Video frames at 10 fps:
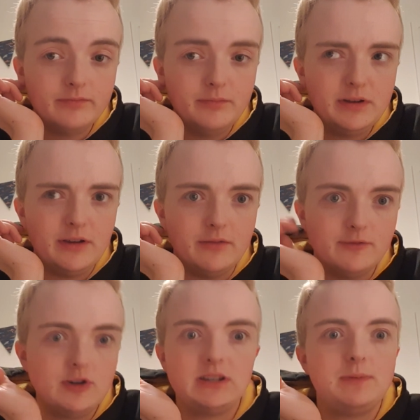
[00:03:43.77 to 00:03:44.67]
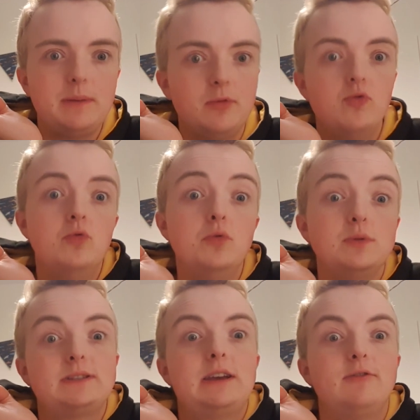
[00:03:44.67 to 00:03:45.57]
But no, trans people. Ooh,
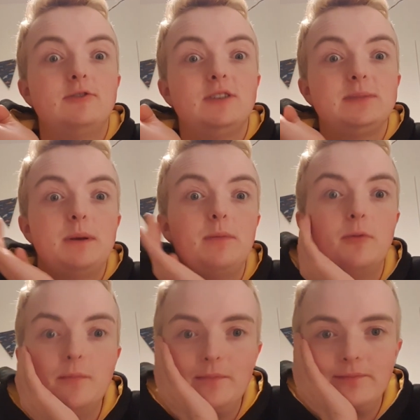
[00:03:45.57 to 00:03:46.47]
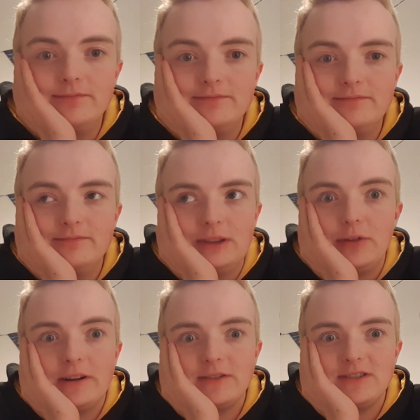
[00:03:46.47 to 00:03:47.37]
scary trans people.
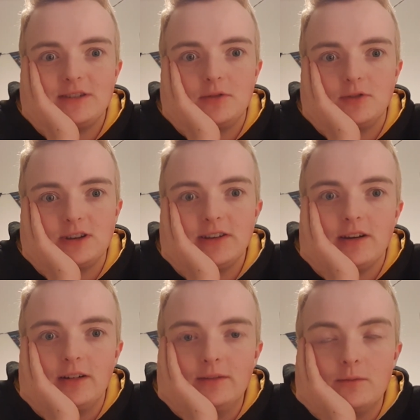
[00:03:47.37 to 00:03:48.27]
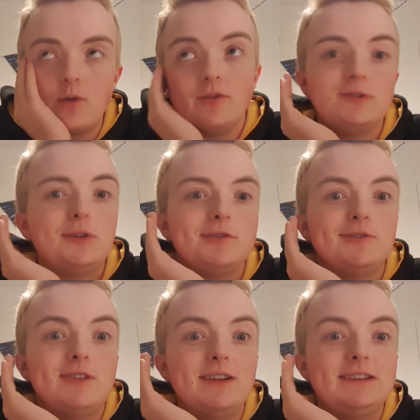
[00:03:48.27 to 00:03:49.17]
They're out to steal your gender. We're
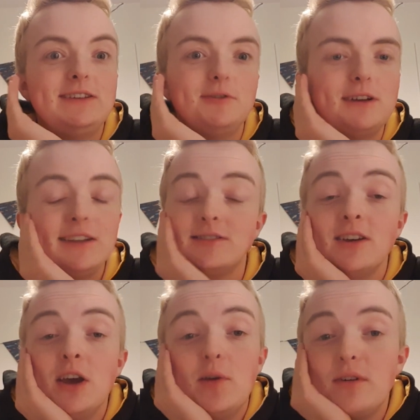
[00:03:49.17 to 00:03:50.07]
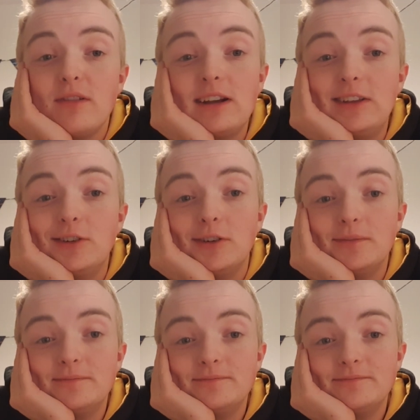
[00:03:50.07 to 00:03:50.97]
indoctrinating your kids. We're really not.
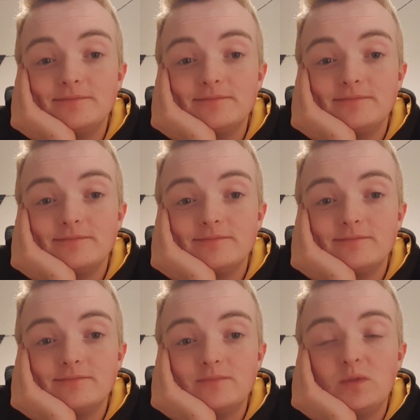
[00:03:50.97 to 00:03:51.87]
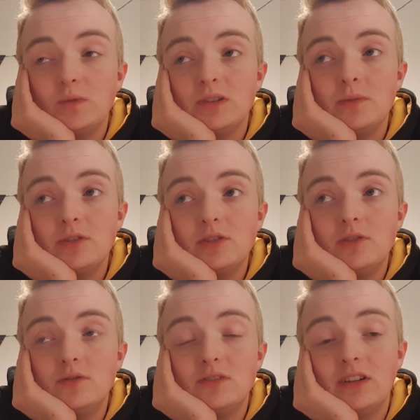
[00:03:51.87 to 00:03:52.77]
From someone
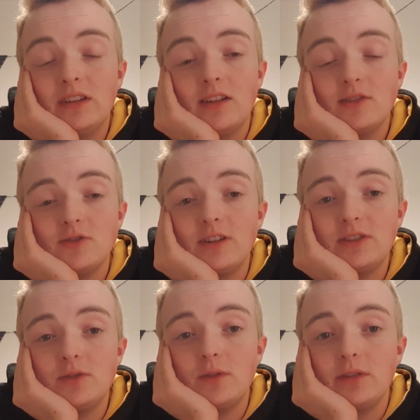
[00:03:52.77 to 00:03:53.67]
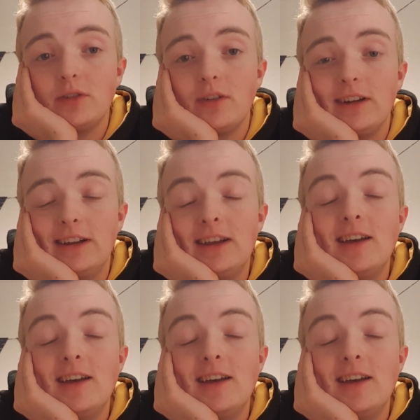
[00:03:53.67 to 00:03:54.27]
who's done an undergraduate degree